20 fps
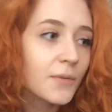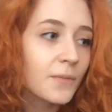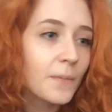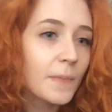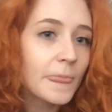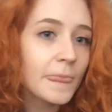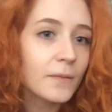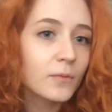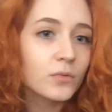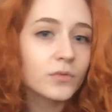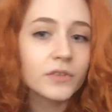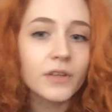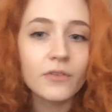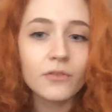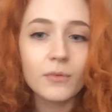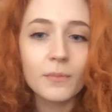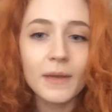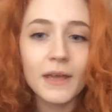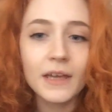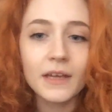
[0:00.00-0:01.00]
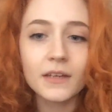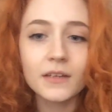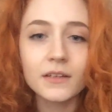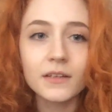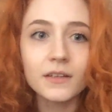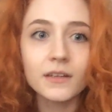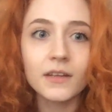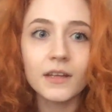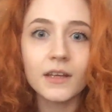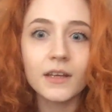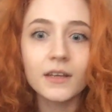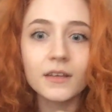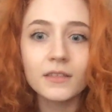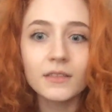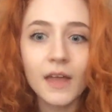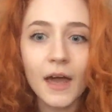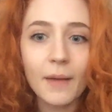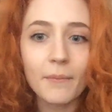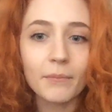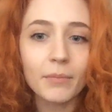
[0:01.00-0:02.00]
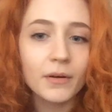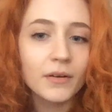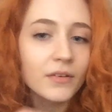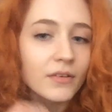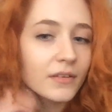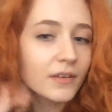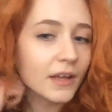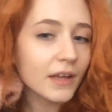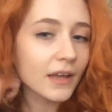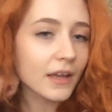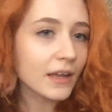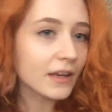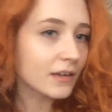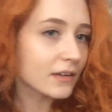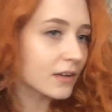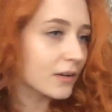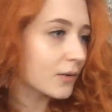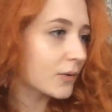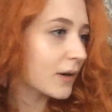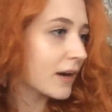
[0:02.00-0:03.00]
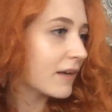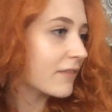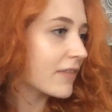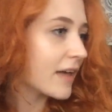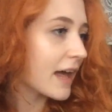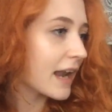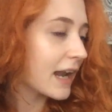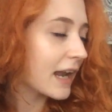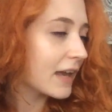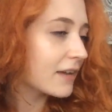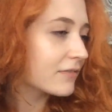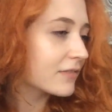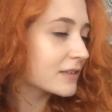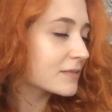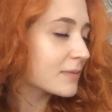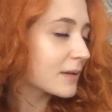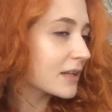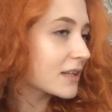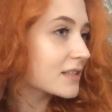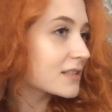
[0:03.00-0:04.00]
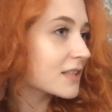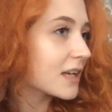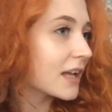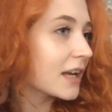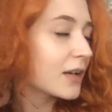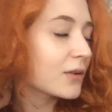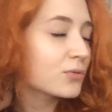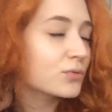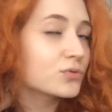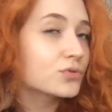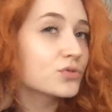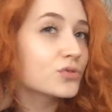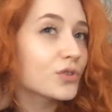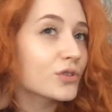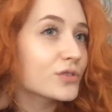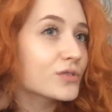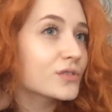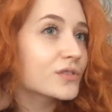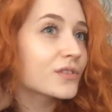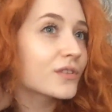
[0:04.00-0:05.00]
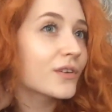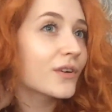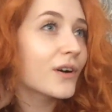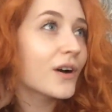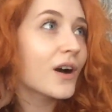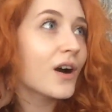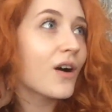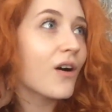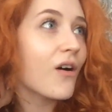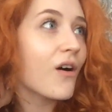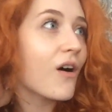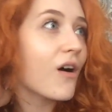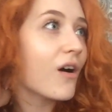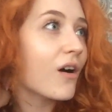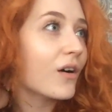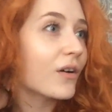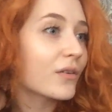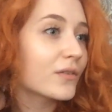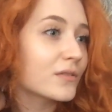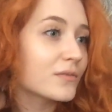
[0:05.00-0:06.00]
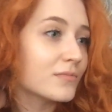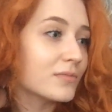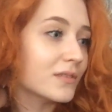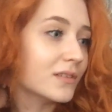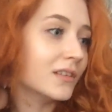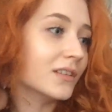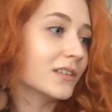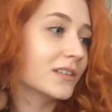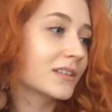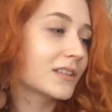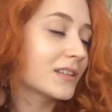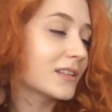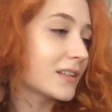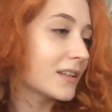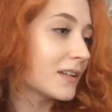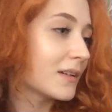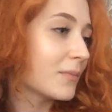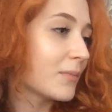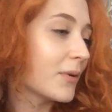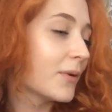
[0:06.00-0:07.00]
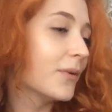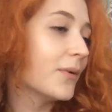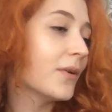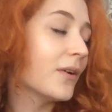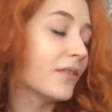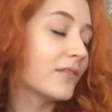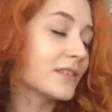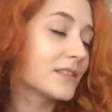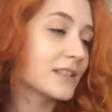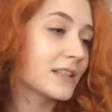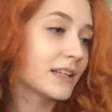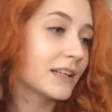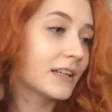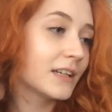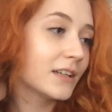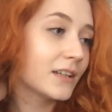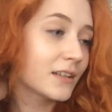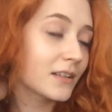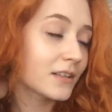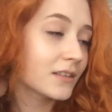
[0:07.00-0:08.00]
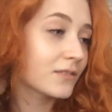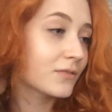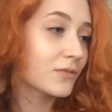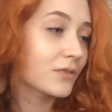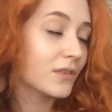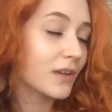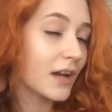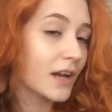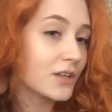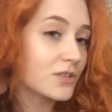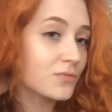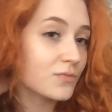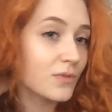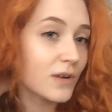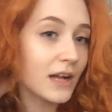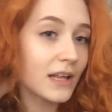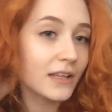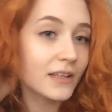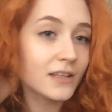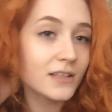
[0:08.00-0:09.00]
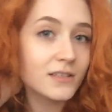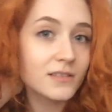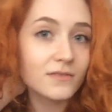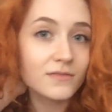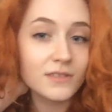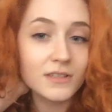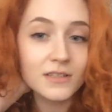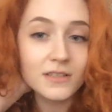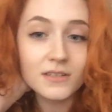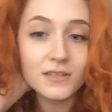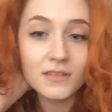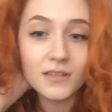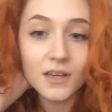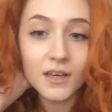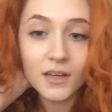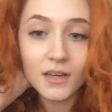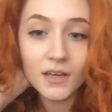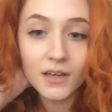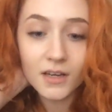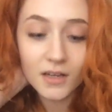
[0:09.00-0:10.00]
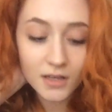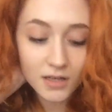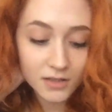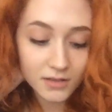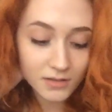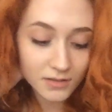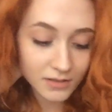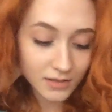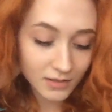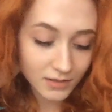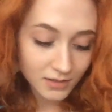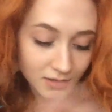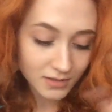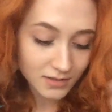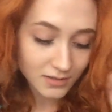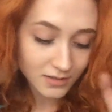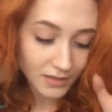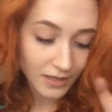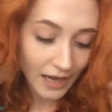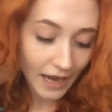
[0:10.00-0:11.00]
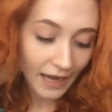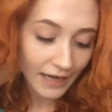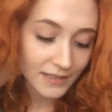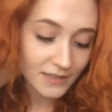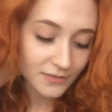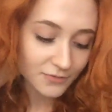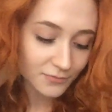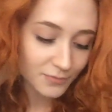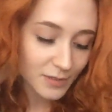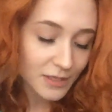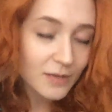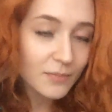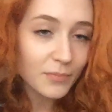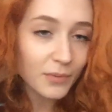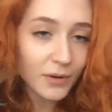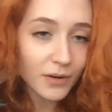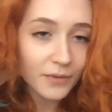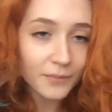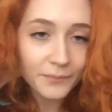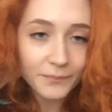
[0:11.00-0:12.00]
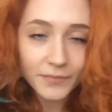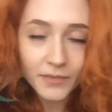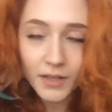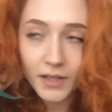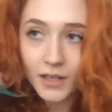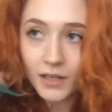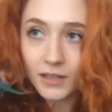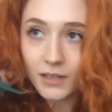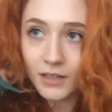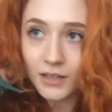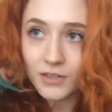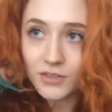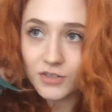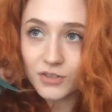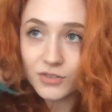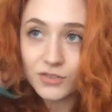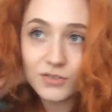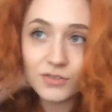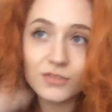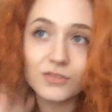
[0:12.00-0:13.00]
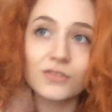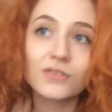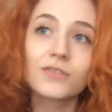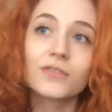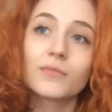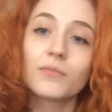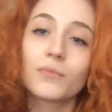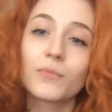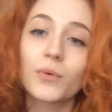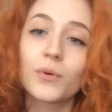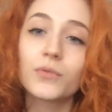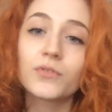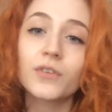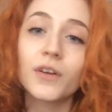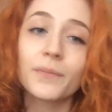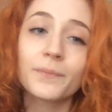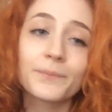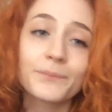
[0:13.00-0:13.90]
will never make it to that birthday or have that life experience. And it was just horrible to think about, obviously, the actualities of these acts of people. And I just broke down.